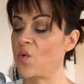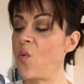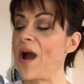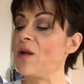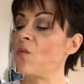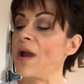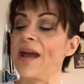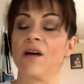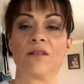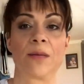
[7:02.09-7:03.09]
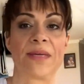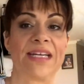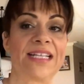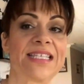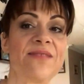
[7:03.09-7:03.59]
quite round. I
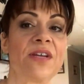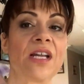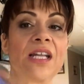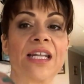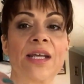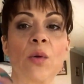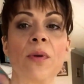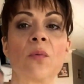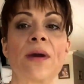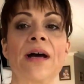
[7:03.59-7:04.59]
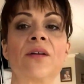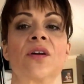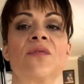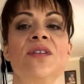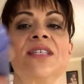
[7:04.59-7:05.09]
mean, it's even a little bit
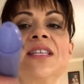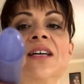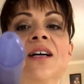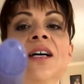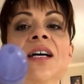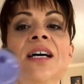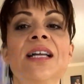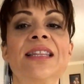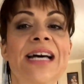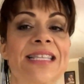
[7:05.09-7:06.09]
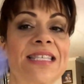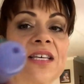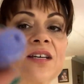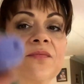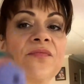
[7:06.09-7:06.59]
rounder. If you see that's
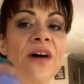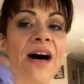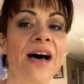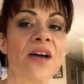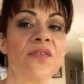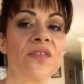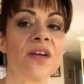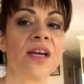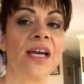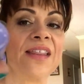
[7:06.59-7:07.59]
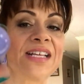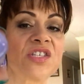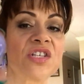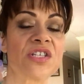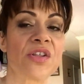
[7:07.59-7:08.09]
the 5, and
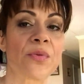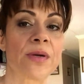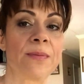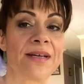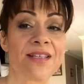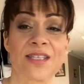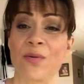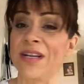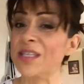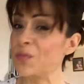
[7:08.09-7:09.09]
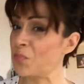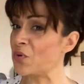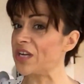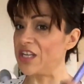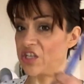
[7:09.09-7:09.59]
that's just a 3-pin. So it's
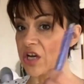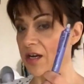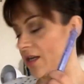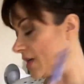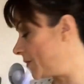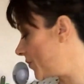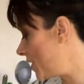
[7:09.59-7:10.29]
pretty chunky.